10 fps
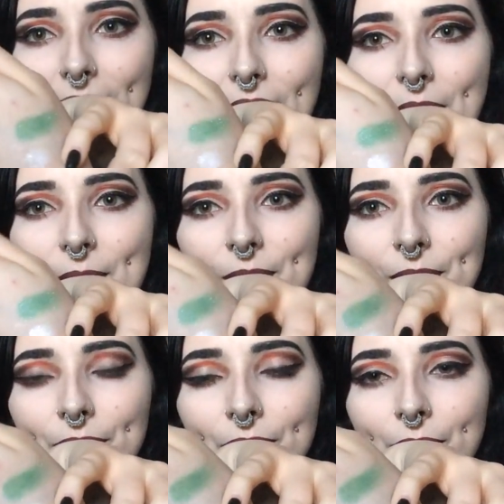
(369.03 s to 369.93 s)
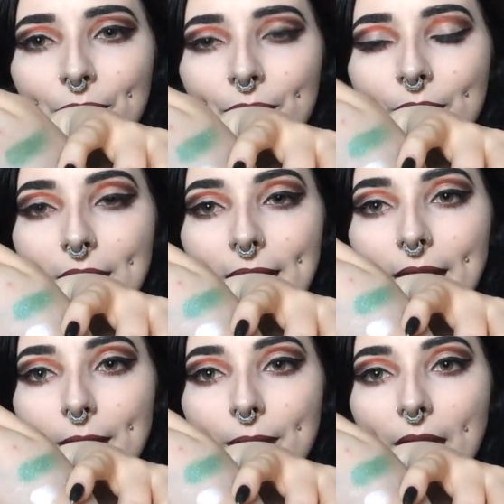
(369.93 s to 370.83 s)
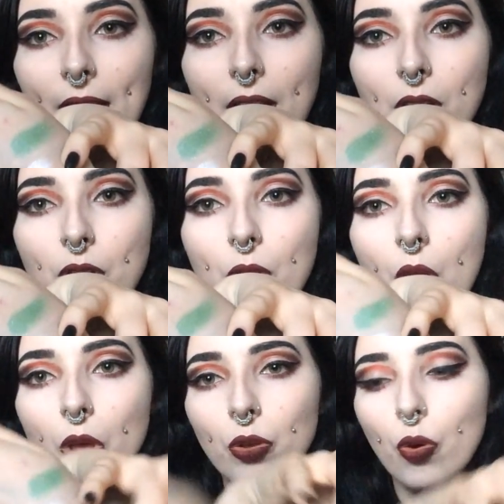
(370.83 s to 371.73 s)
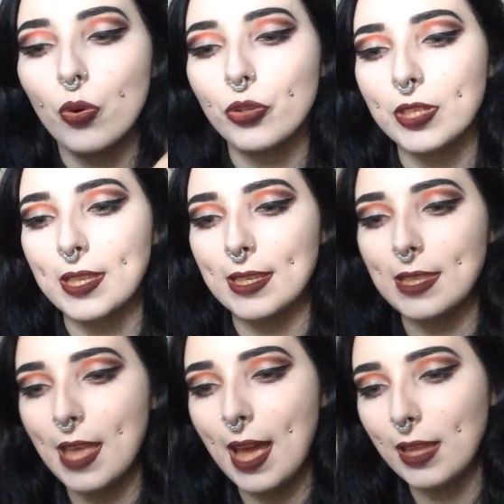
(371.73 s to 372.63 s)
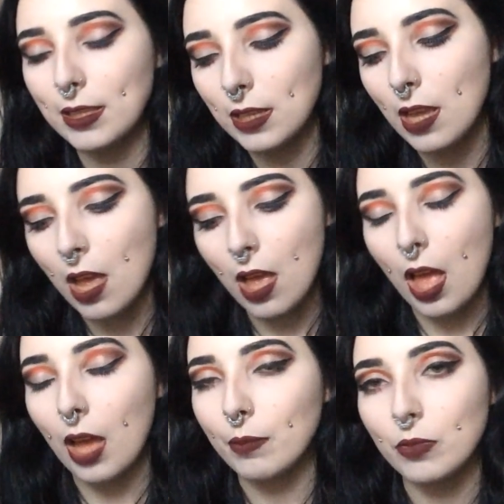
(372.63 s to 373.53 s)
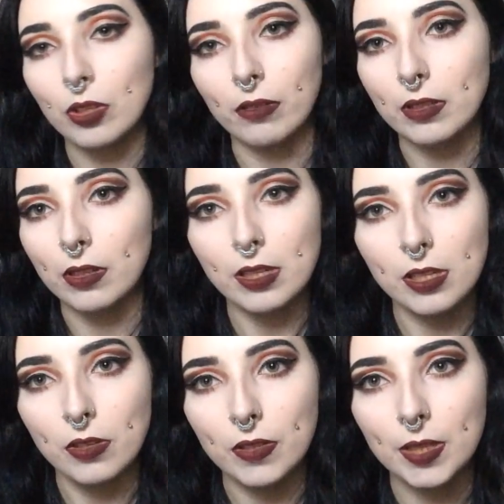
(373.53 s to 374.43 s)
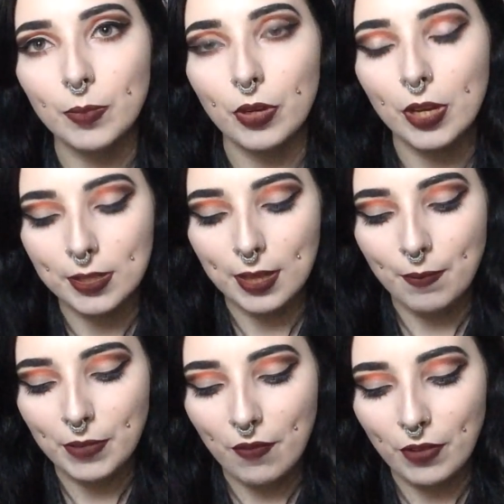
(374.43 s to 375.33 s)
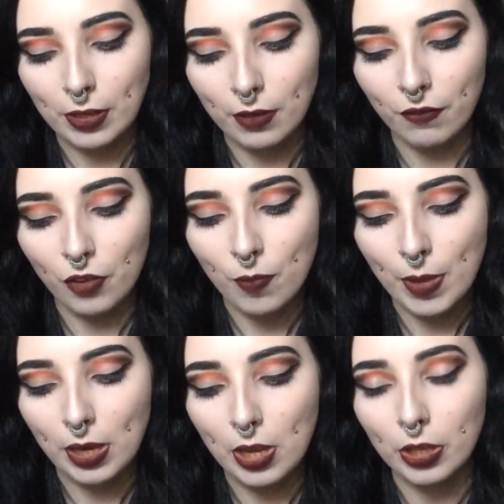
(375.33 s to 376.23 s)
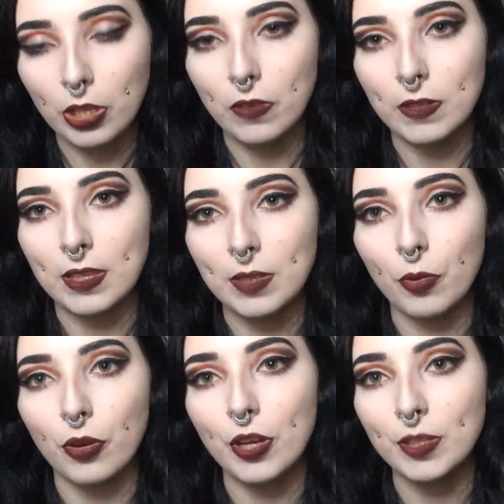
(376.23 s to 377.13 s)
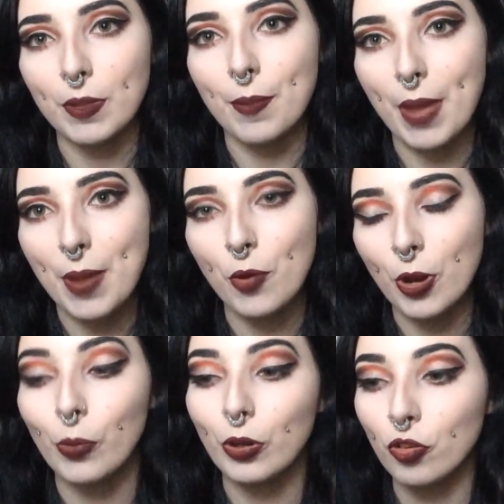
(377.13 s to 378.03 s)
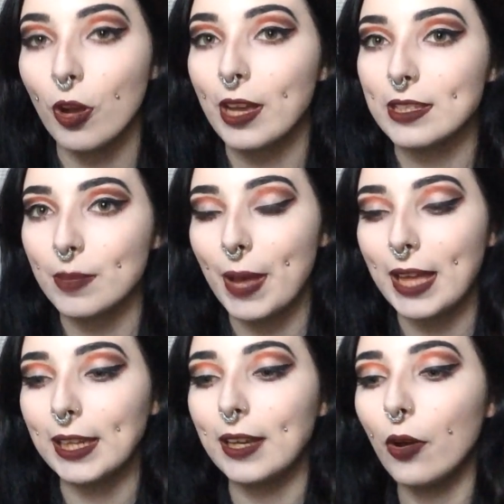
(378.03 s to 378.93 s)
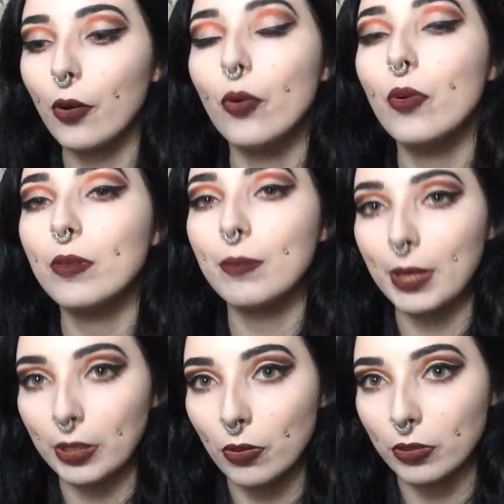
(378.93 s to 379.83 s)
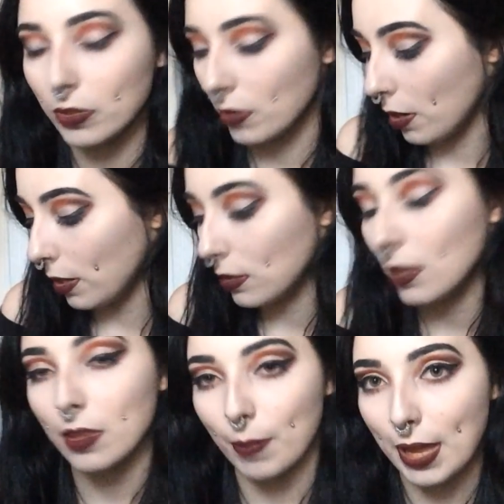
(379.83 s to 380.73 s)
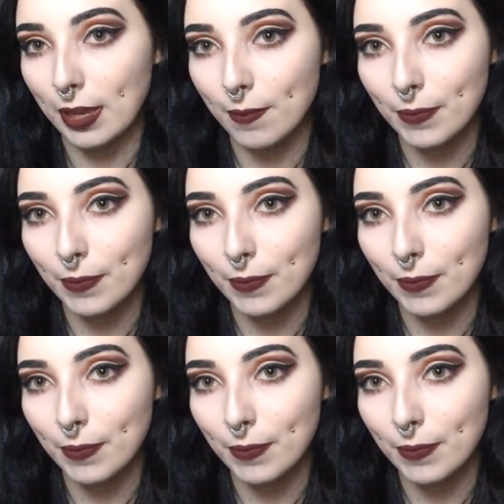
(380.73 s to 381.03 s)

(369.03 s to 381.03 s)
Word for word: Um, yeah, how gorgeous is that? I'm so excited to use these products. I'm definitely going to film a look using these products, but the main one I want to try is the palette. Oh my god, you guys, the palette.